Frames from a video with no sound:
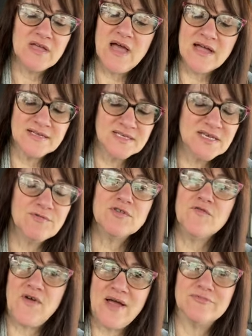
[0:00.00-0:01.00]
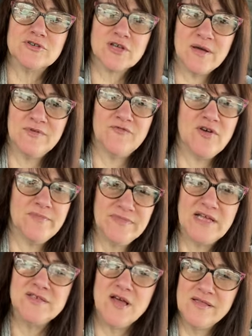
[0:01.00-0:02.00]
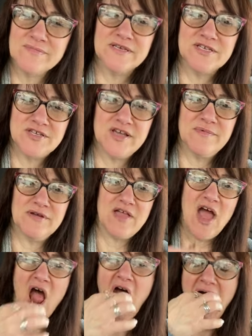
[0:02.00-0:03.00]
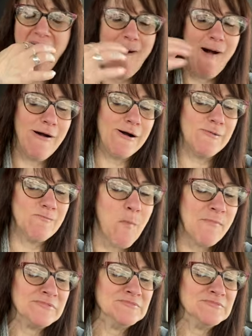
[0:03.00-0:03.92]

I can see where the fiber's coming from. That's all I'm gonna say about that. Um,